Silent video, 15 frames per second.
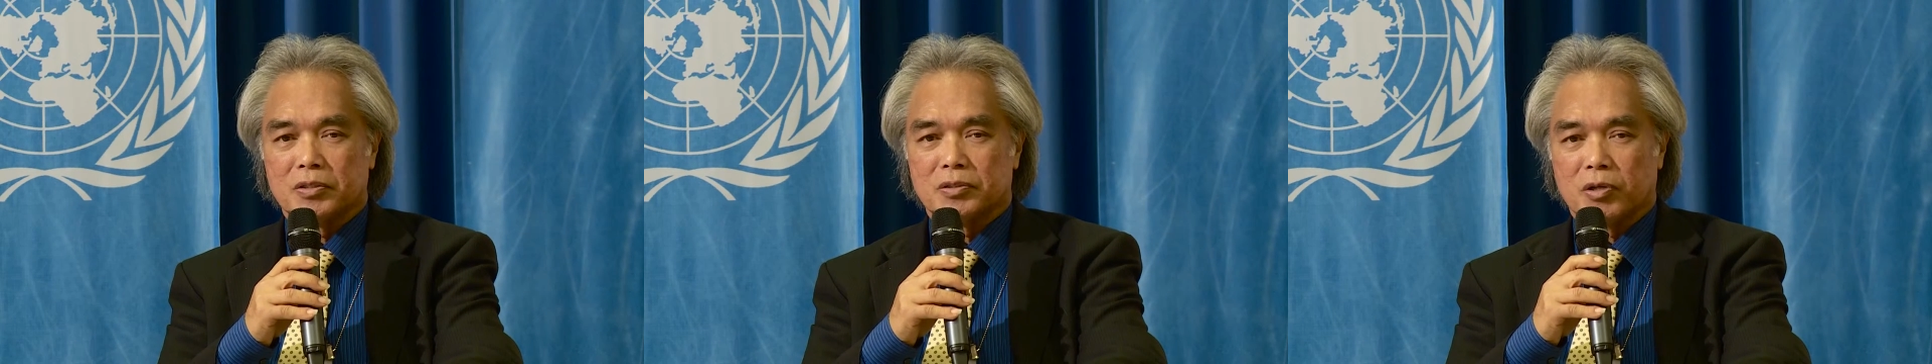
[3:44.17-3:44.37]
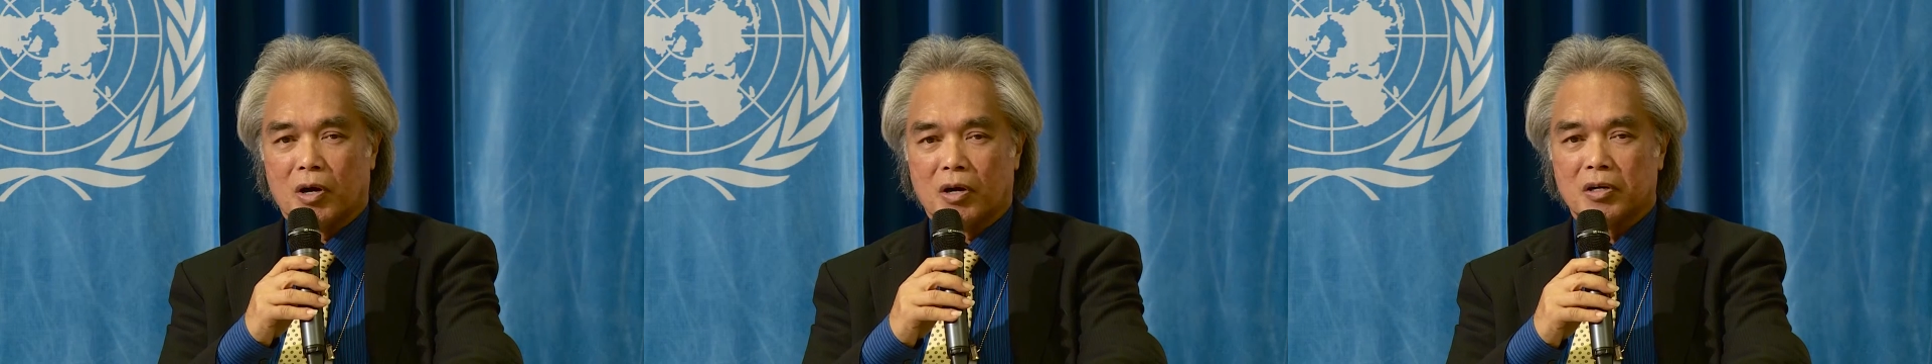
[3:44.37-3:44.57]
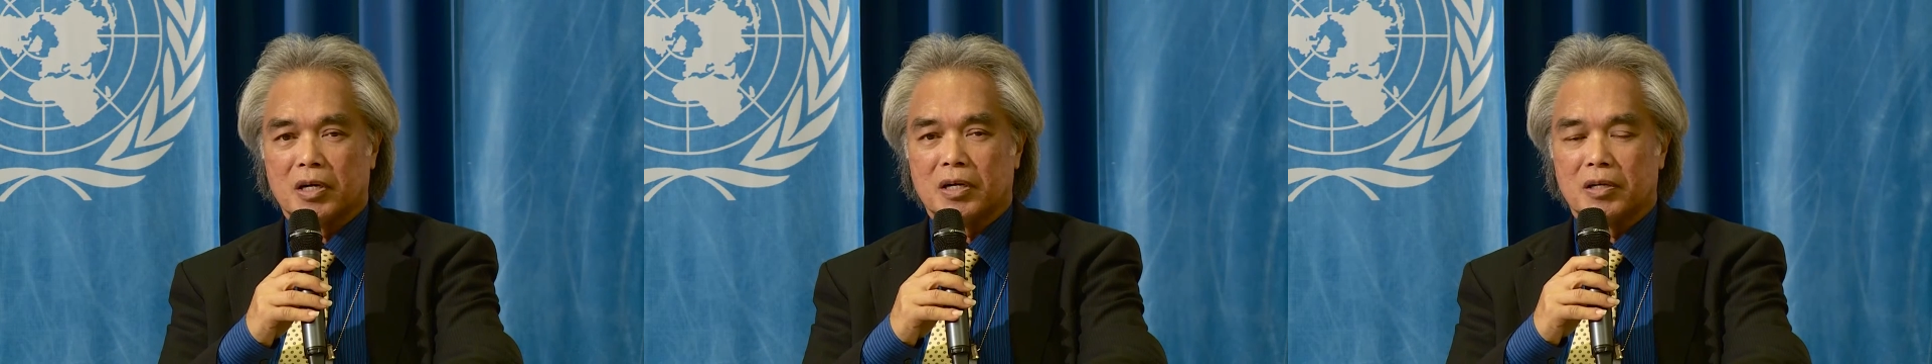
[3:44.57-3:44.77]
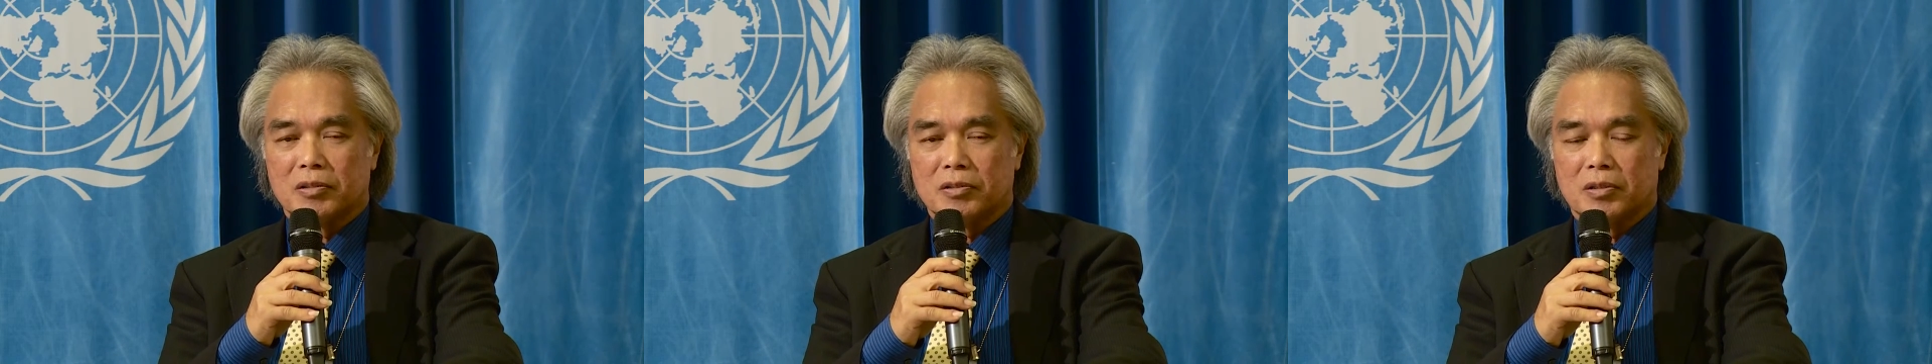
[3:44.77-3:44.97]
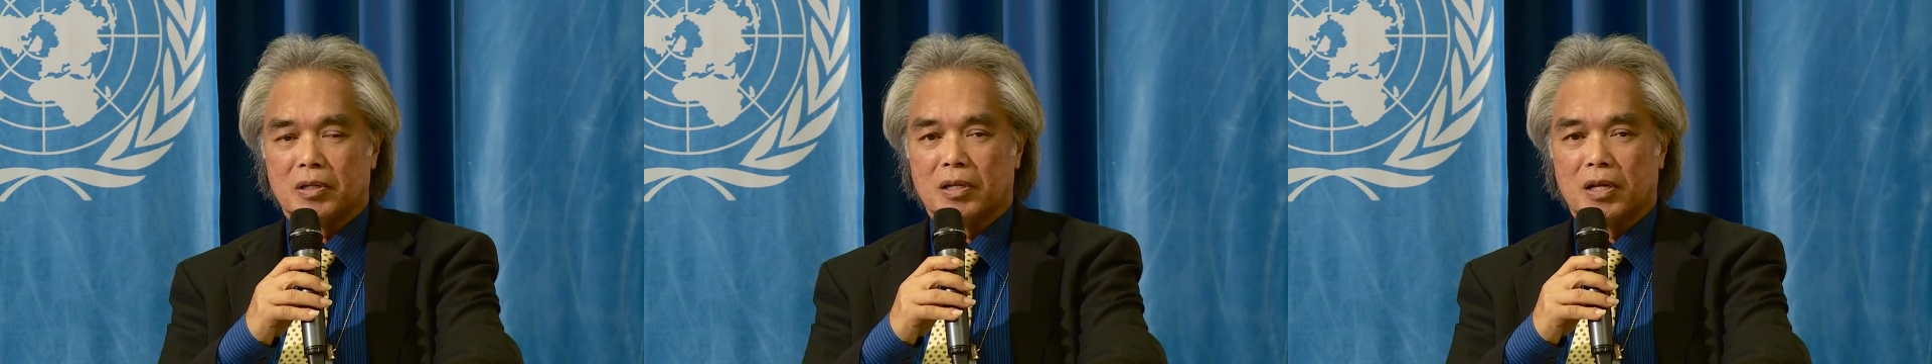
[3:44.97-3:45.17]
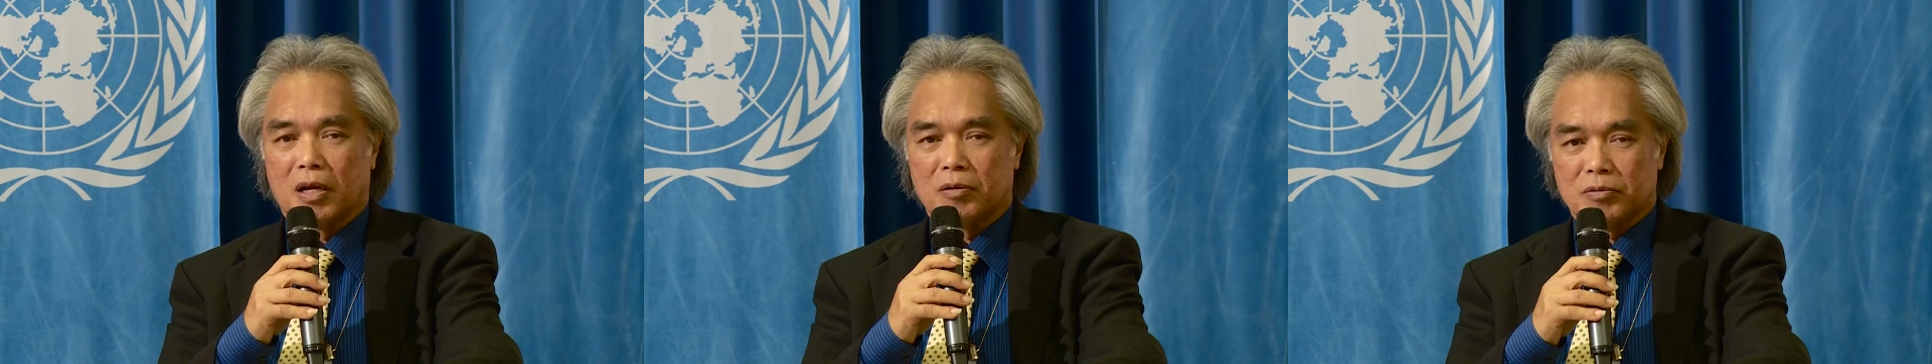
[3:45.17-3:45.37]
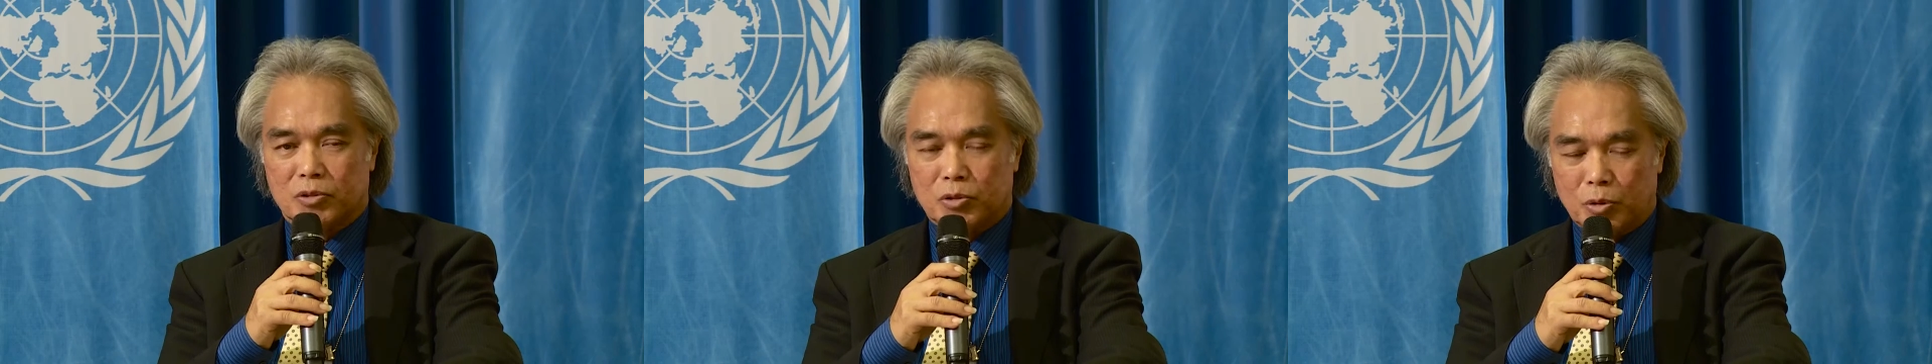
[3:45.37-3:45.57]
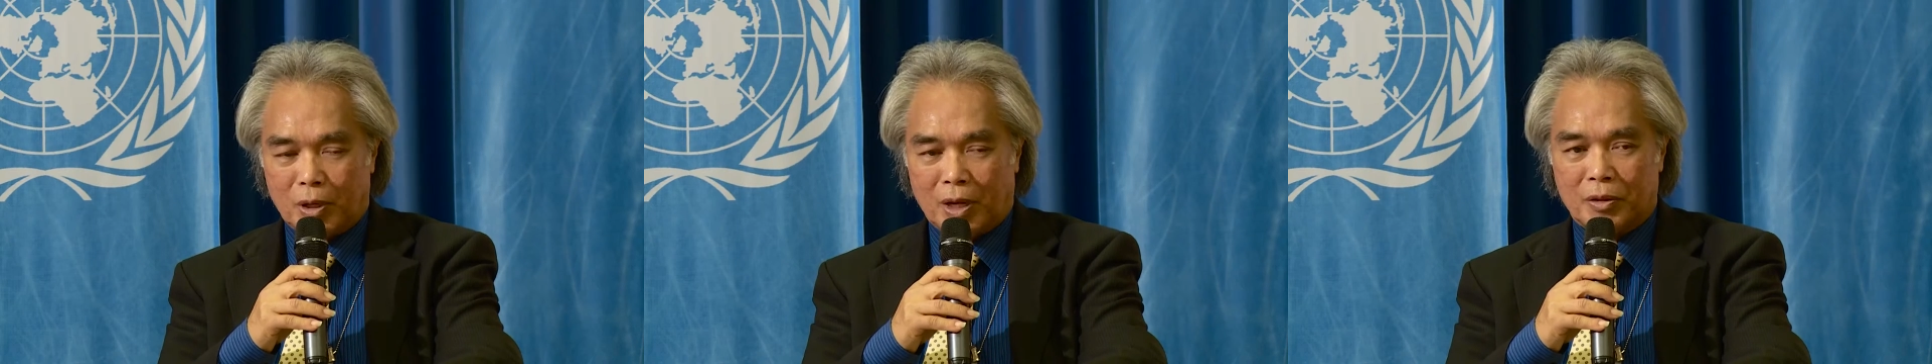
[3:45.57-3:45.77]
talk
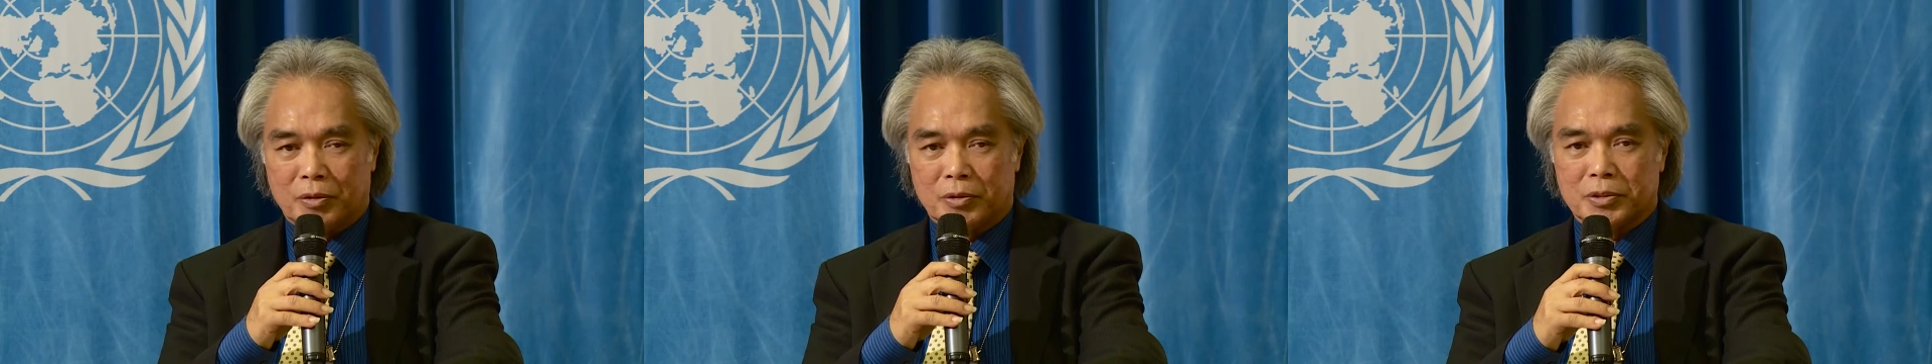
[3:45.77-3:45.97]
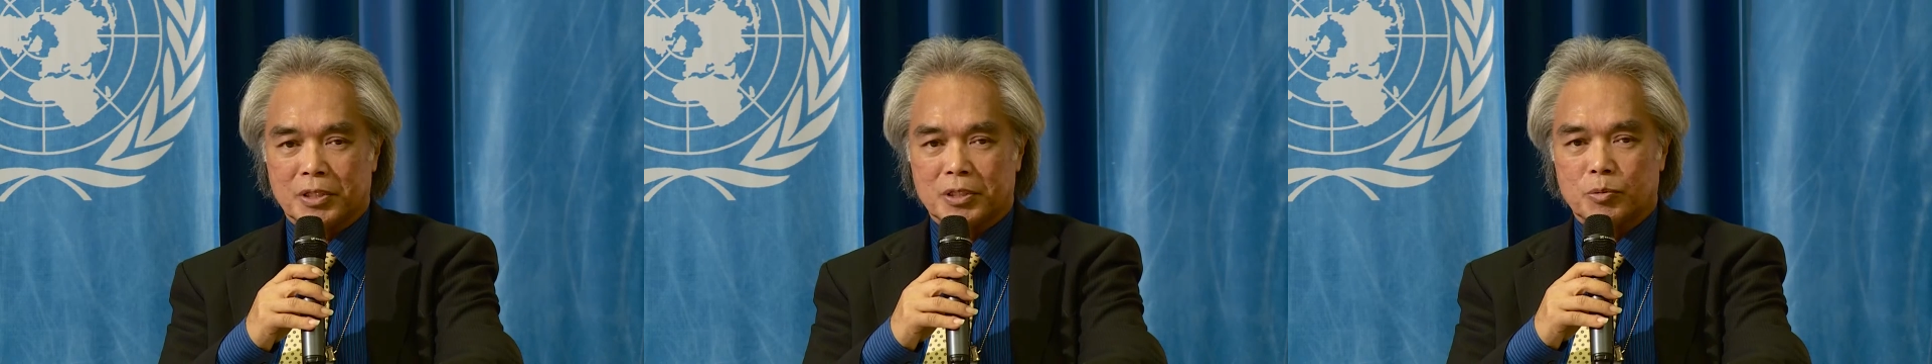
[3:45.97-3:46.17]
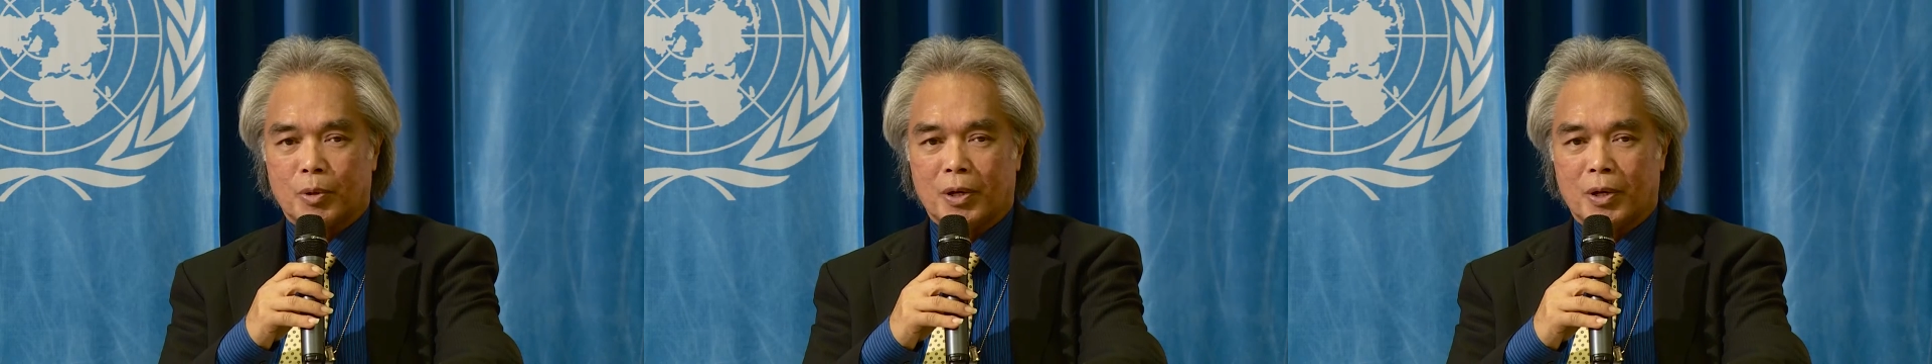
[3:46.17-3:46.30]
to others as